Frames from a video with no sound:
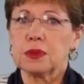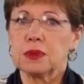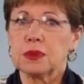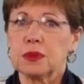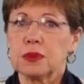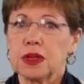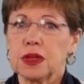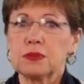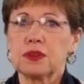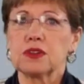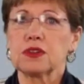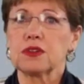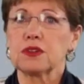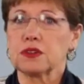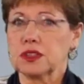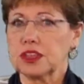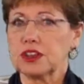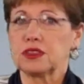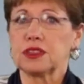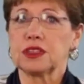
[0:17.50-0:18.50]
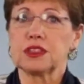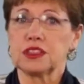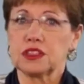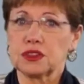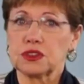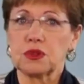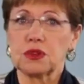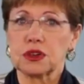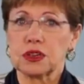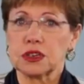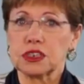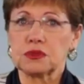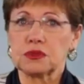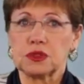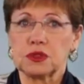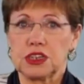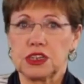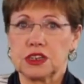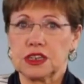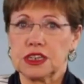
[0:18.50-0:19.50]
Remember earlier in this course
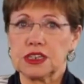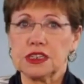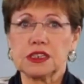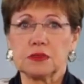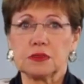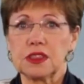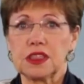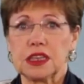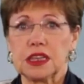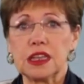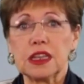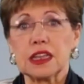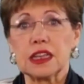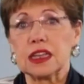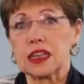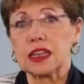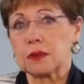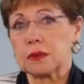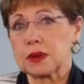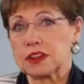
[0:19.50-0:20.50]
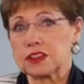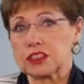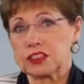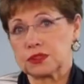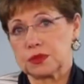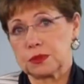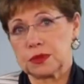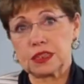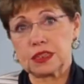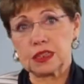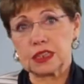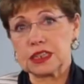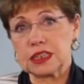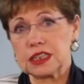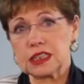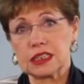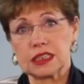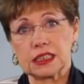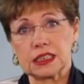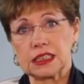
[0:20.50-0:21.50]
when you did some thinking about your
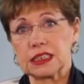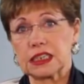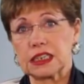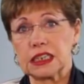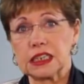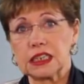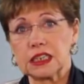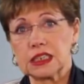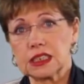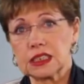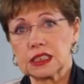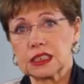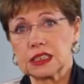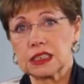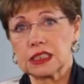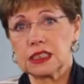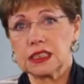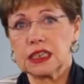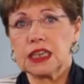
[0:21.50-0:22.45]
abilities and skills?